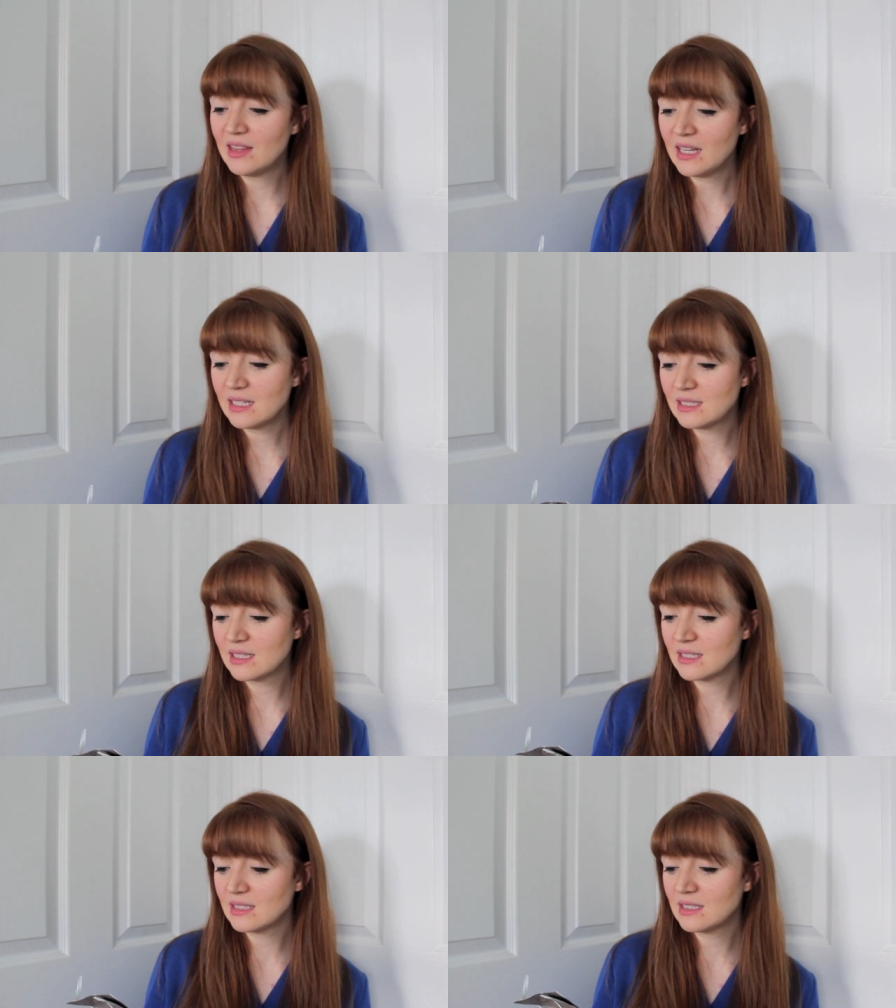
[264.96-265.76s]

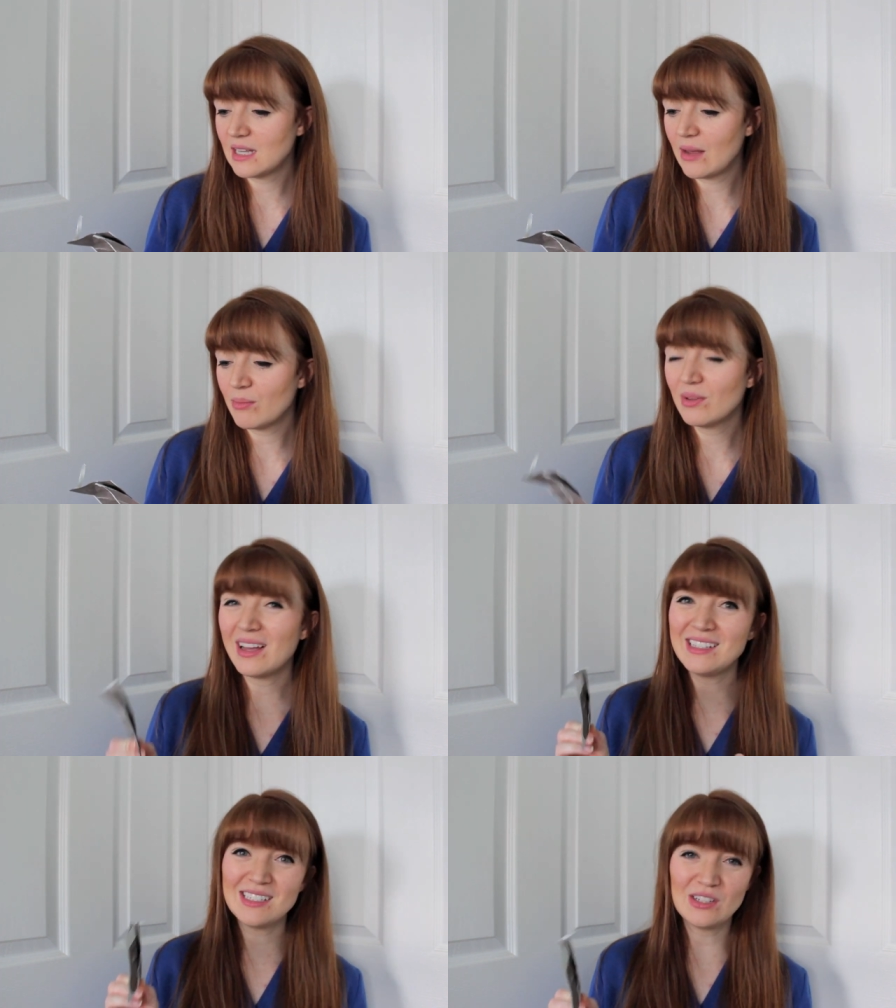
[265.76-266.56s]
This
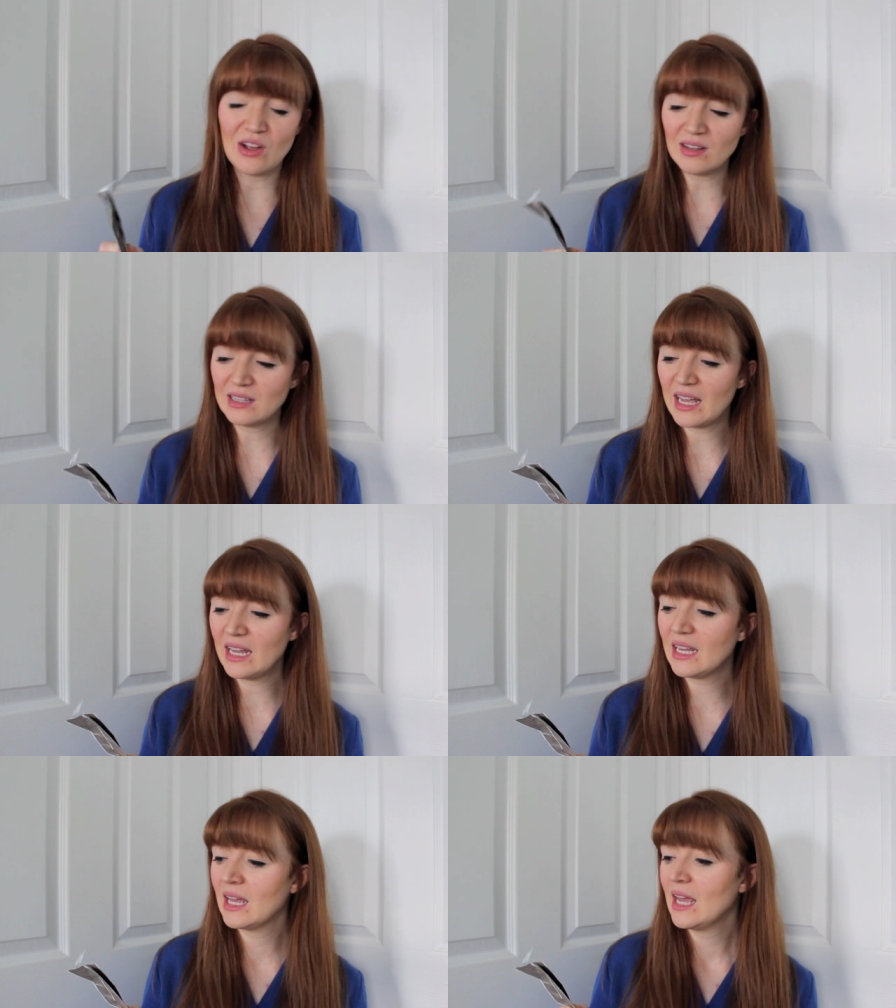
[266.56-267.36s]
sample I did not
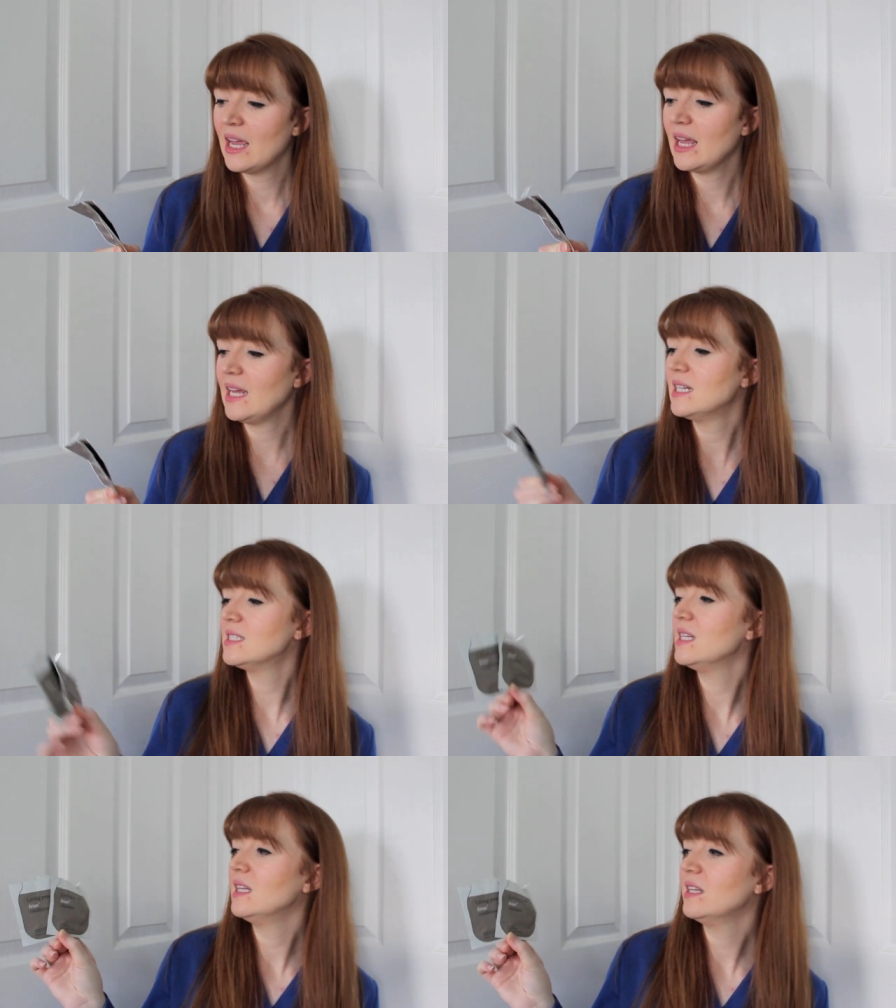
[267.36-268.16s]
like. It
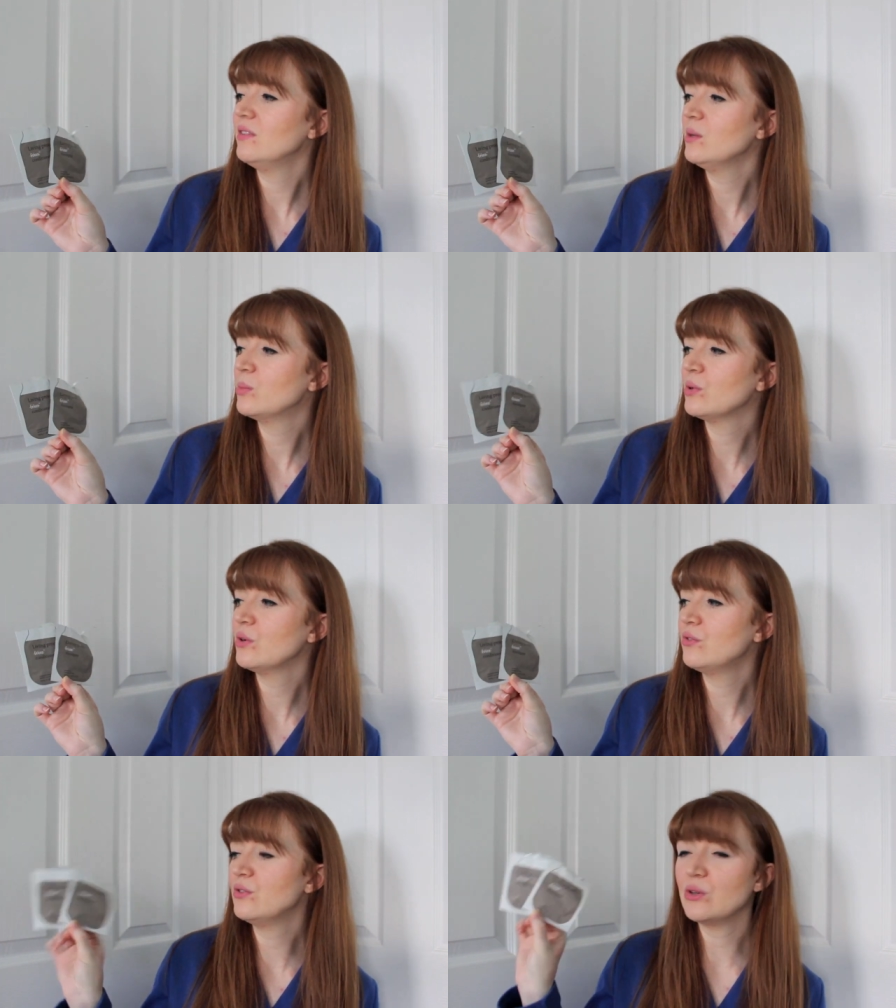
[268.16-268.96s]
is the Living
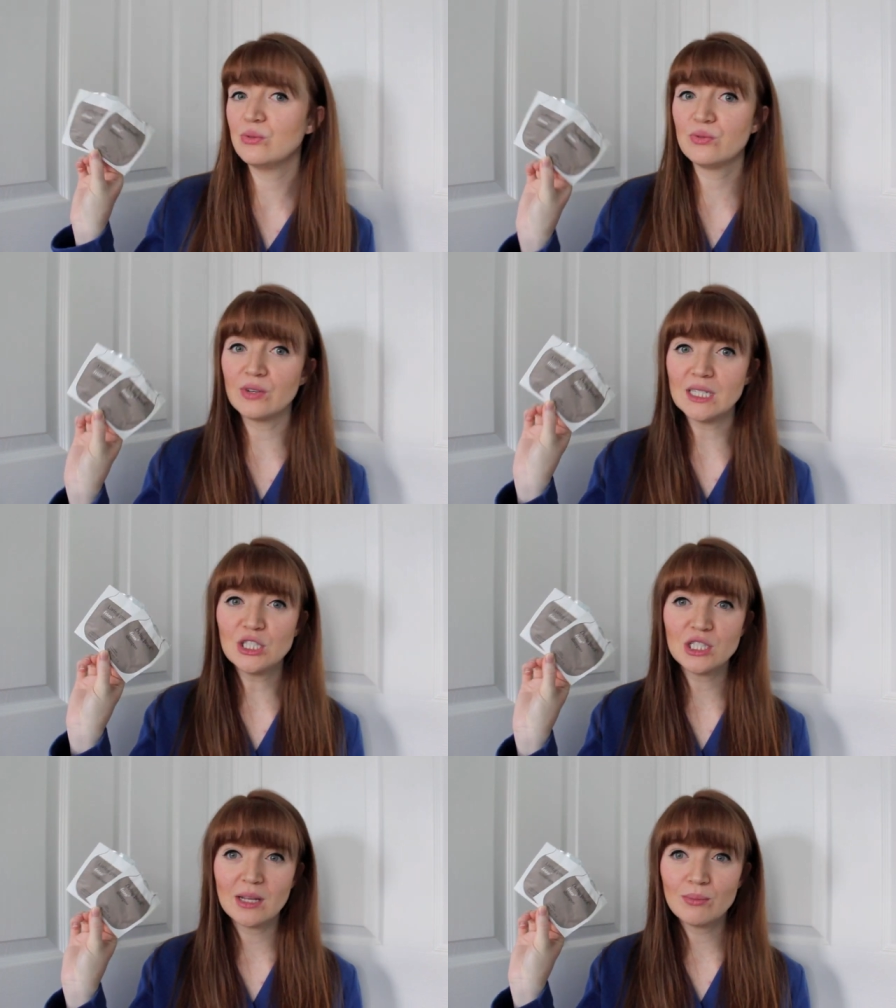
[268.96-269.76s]
Proof No
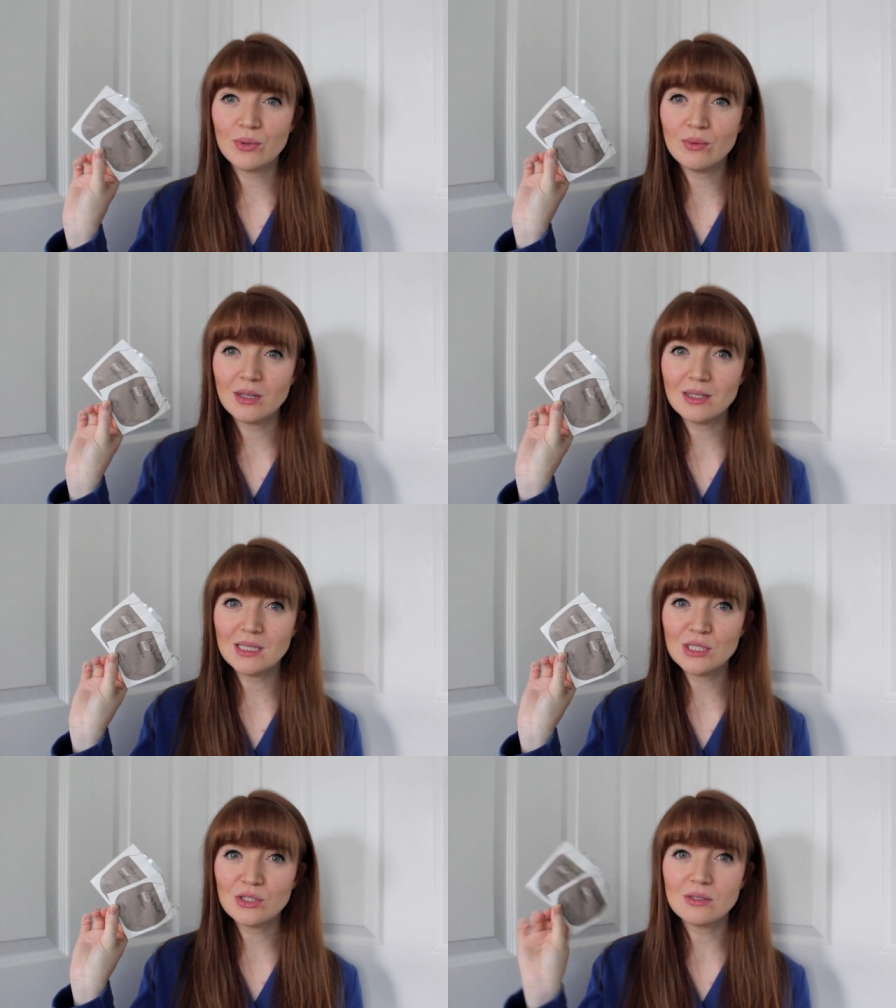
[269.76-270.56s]
Frizz shampoo and
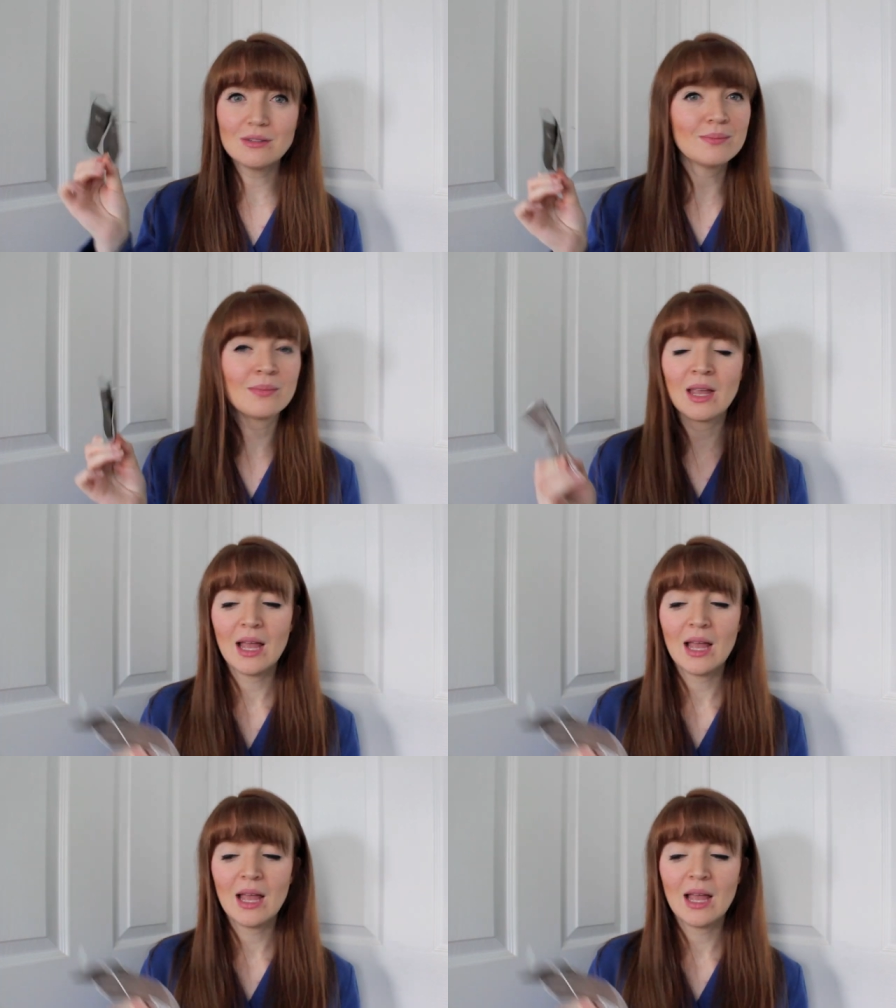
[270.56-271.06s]
conditioner.